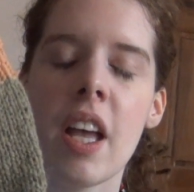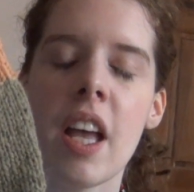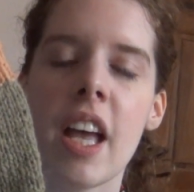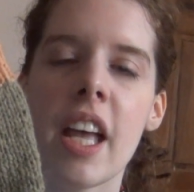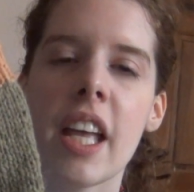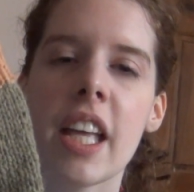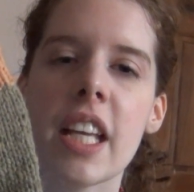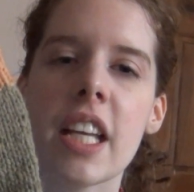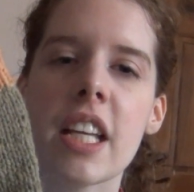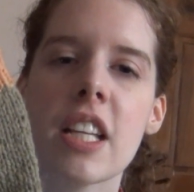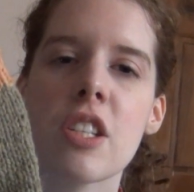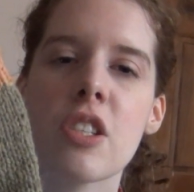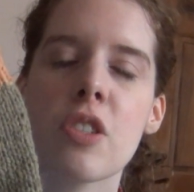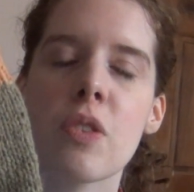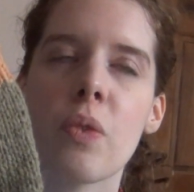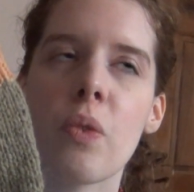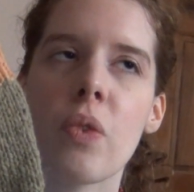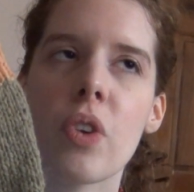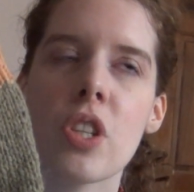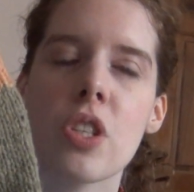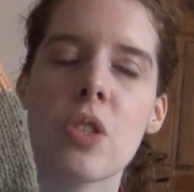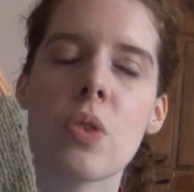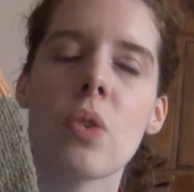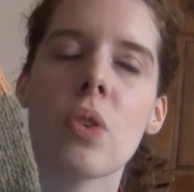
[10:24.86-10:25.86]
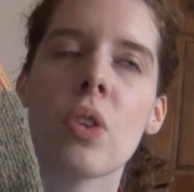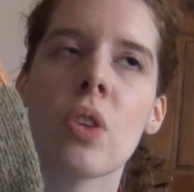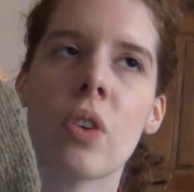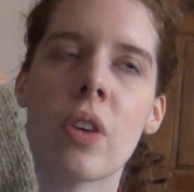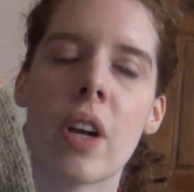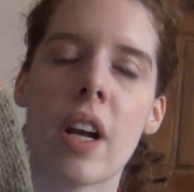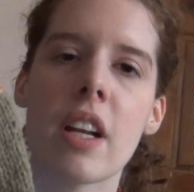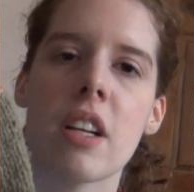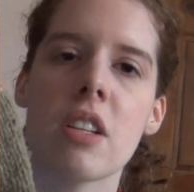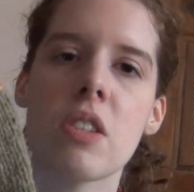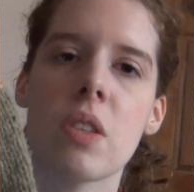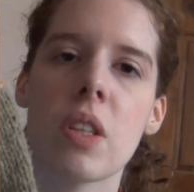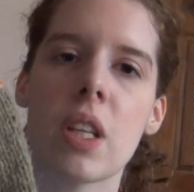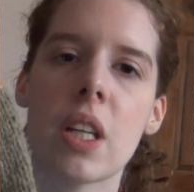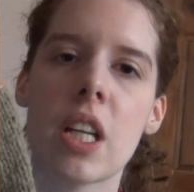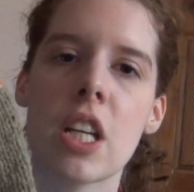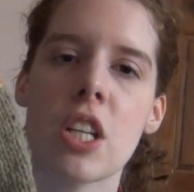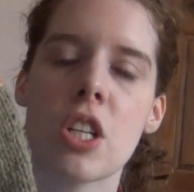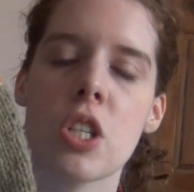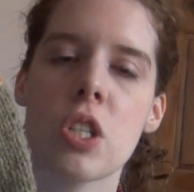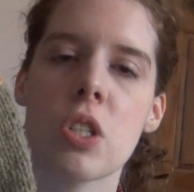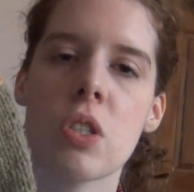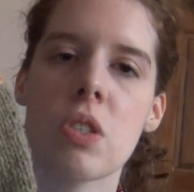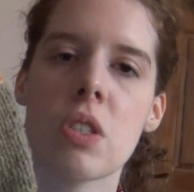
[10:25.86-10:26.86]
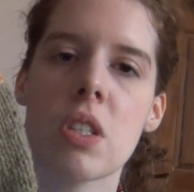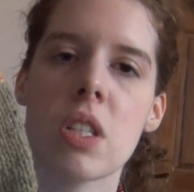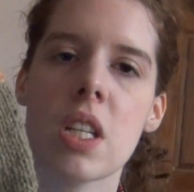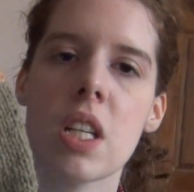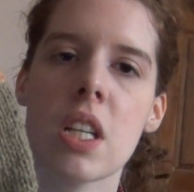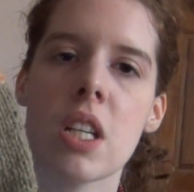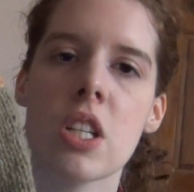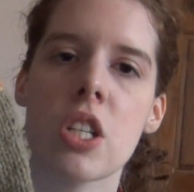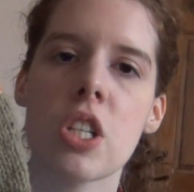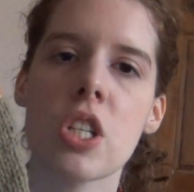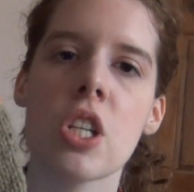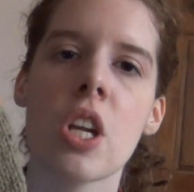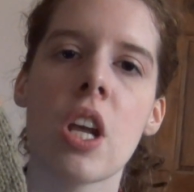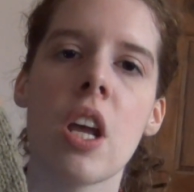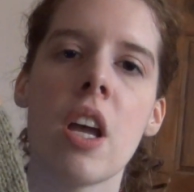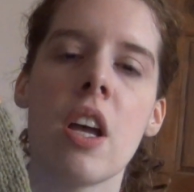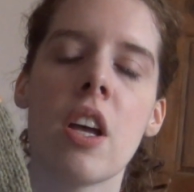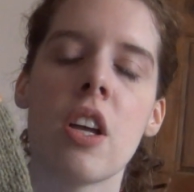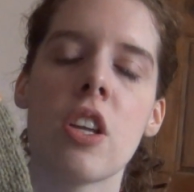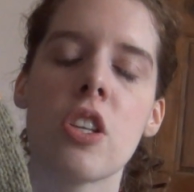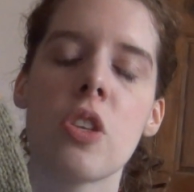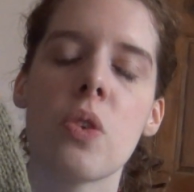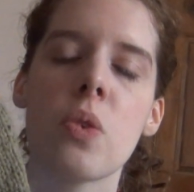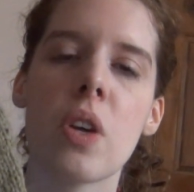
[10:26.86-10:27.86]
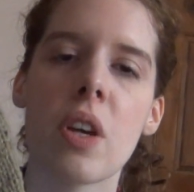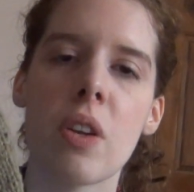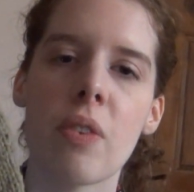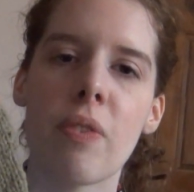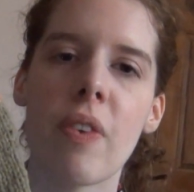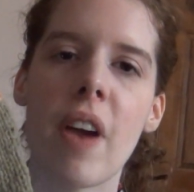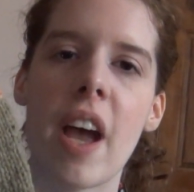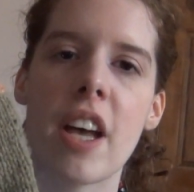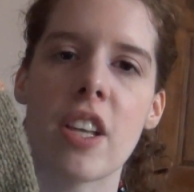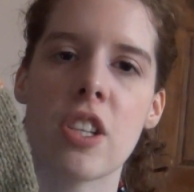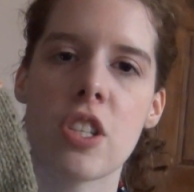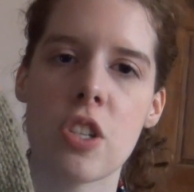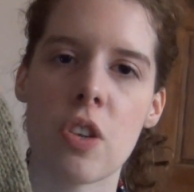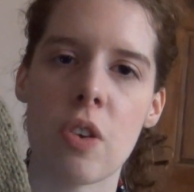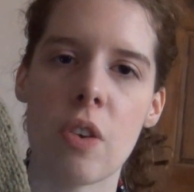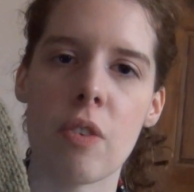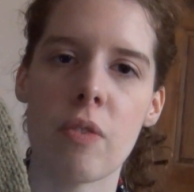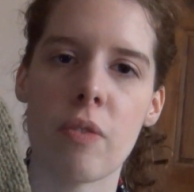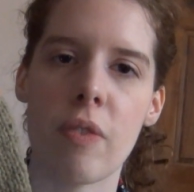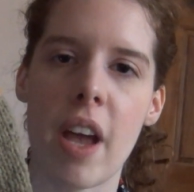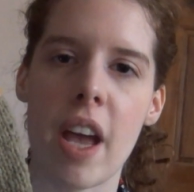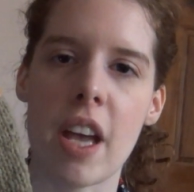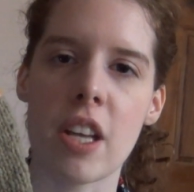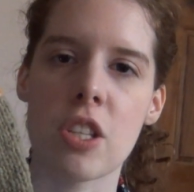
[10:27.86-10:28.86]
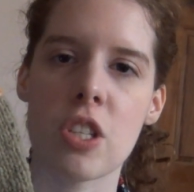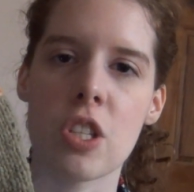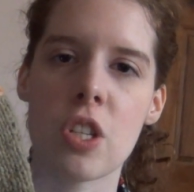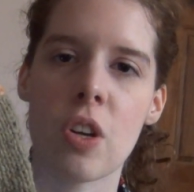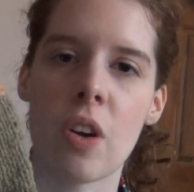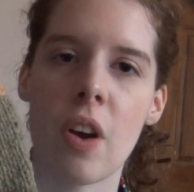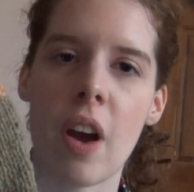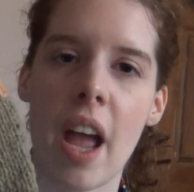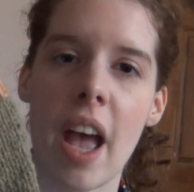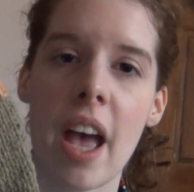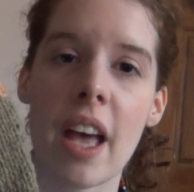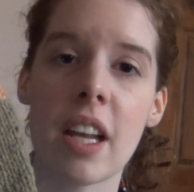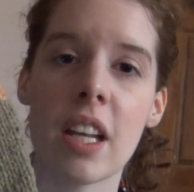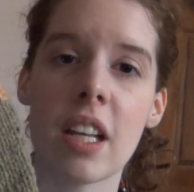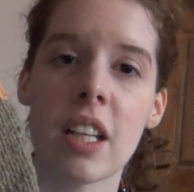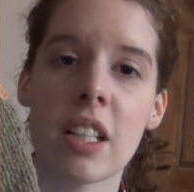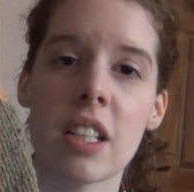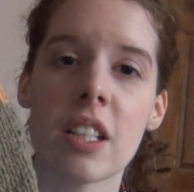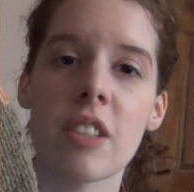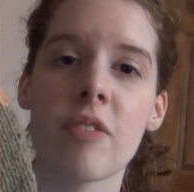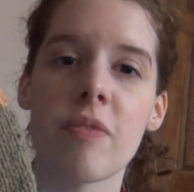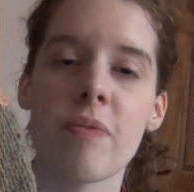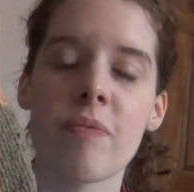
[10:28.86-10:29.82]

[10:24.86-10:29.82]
And once you learn how to do the Kitchener stitch, you get faster and faster at it.